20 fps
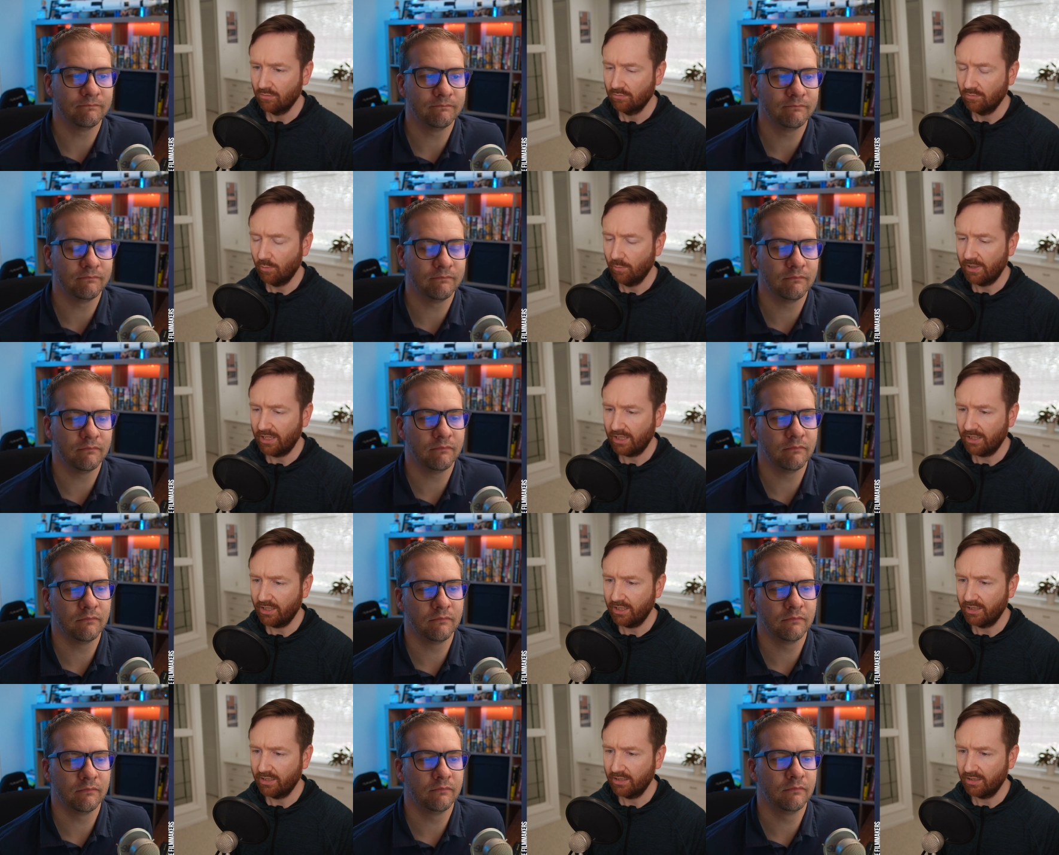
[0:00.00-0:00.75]
Speaker 1: Well, we
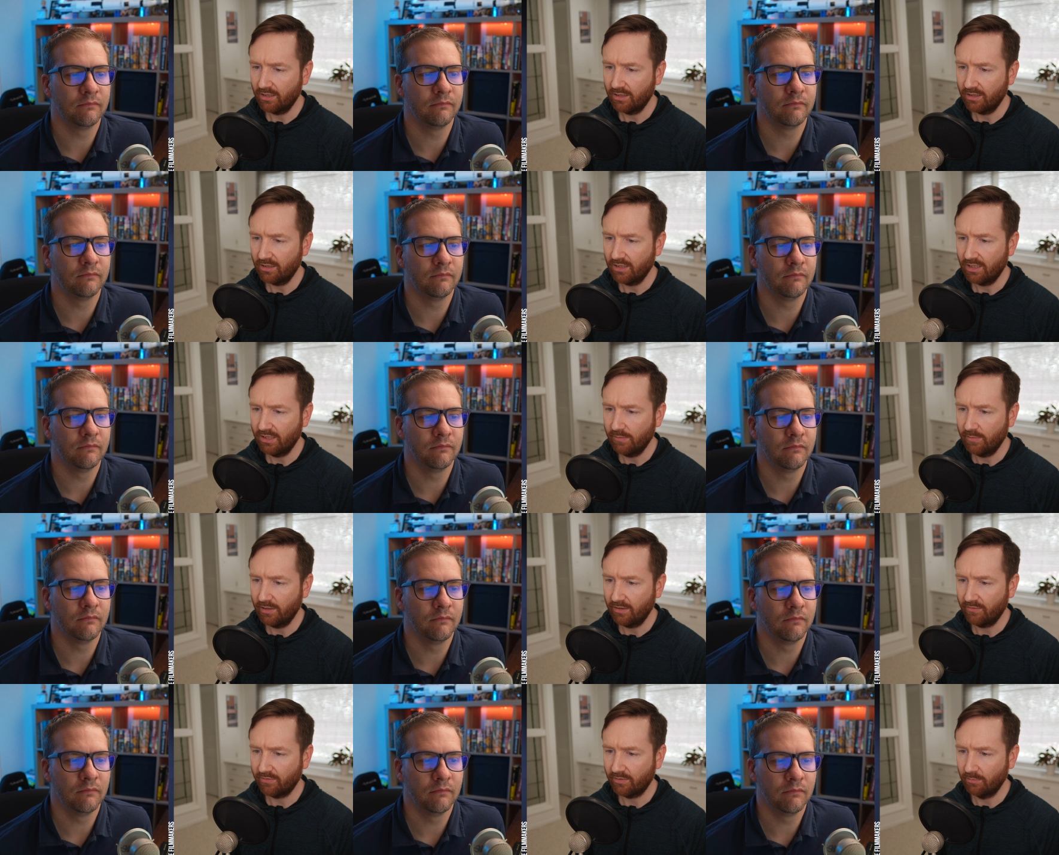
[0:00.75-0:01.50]
got an
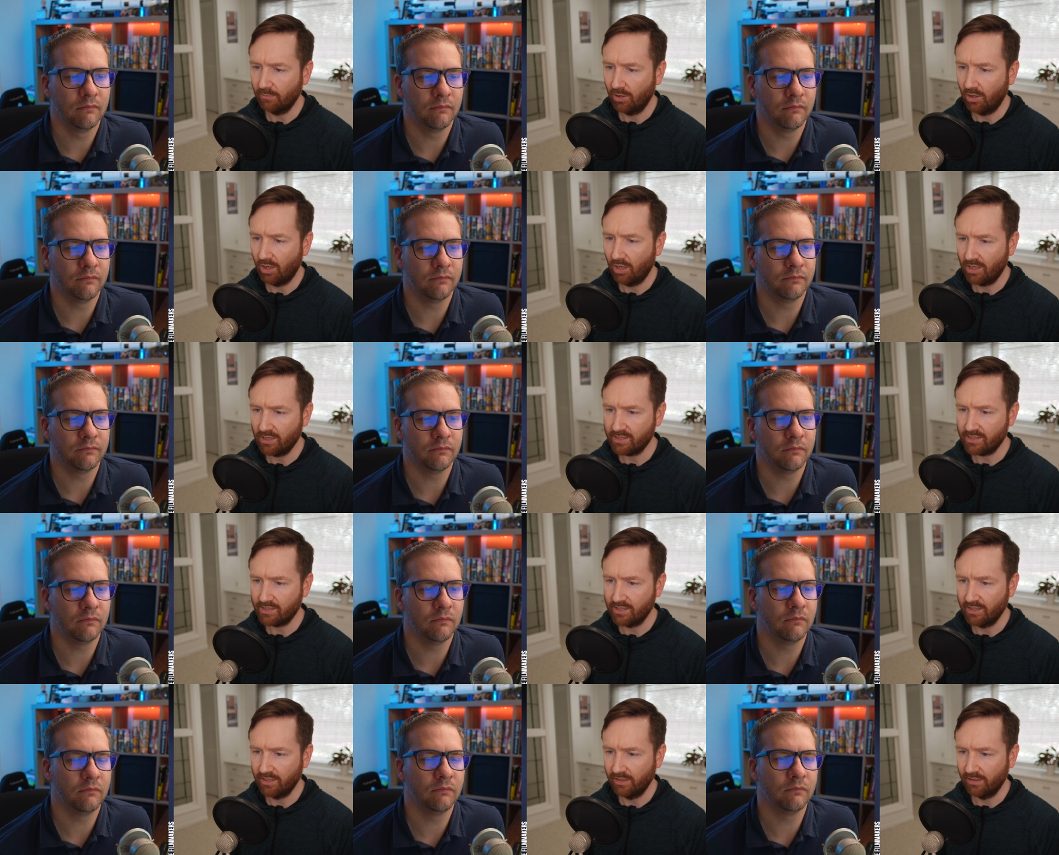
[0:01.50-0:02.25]
email from
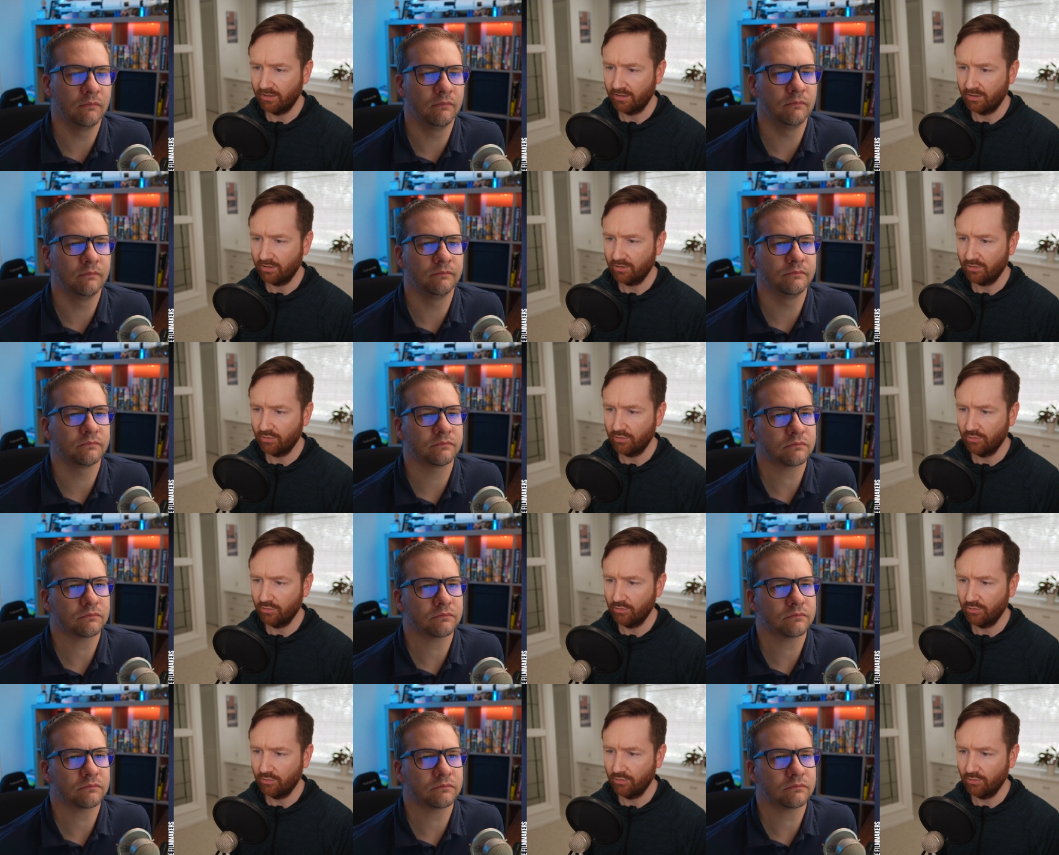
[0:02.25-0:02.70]
Austin